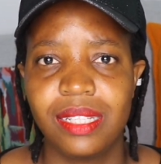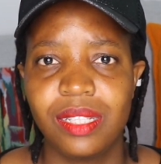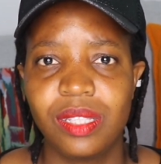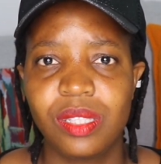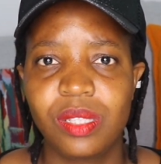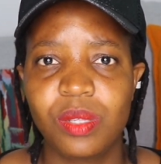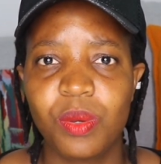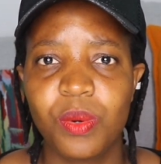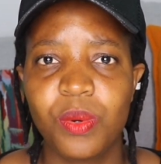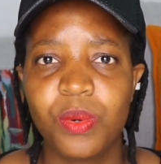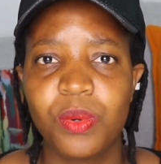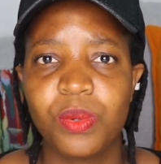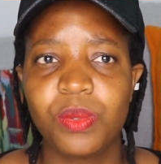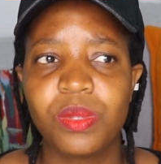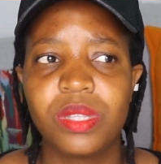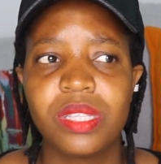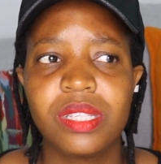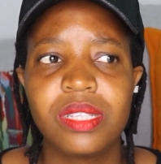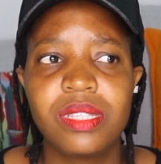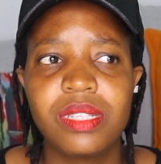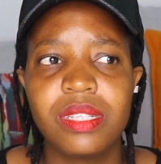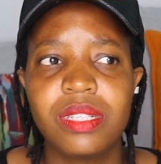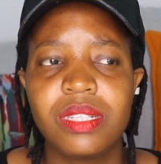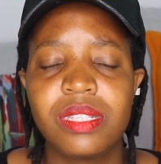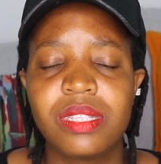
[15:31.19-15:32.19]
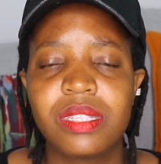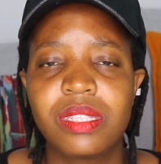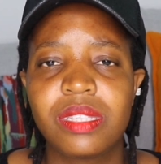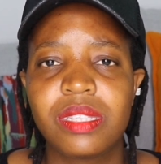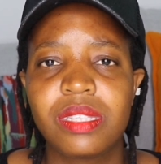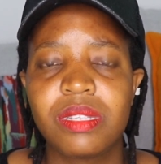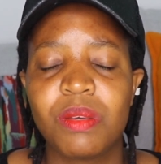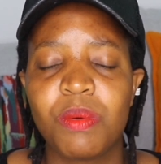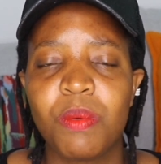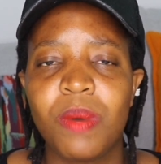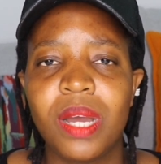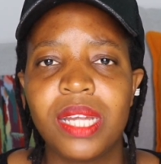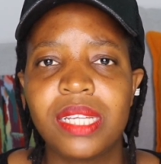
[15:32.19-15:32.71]
So this is
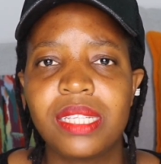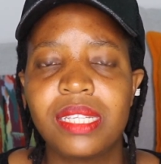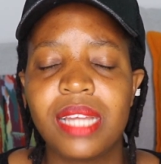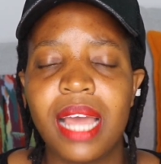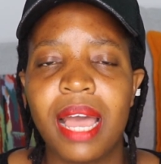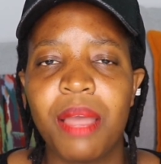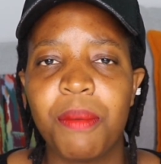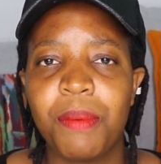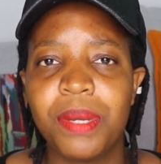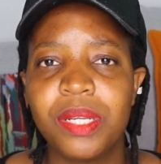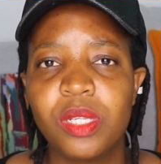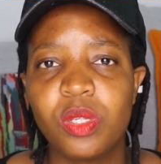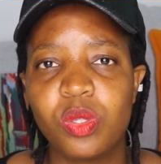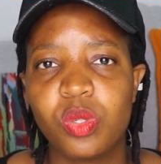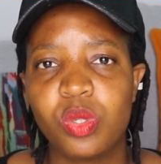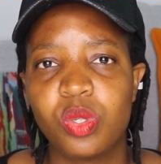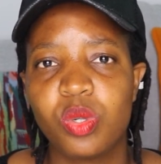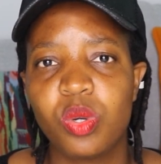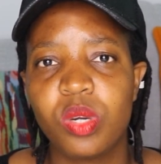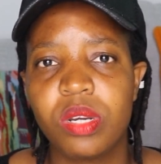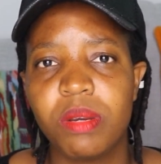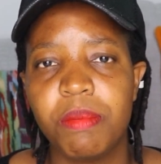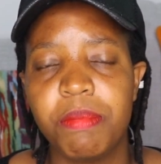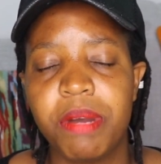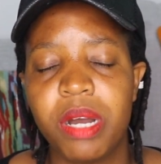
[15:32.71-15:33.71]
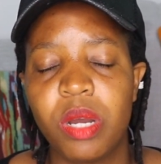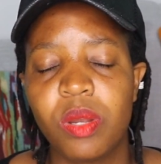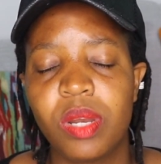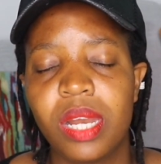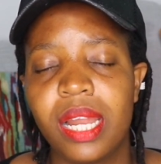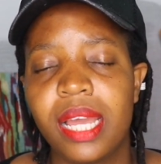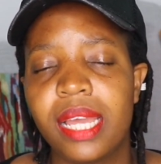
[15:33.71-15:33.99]
what I wanted to talk about.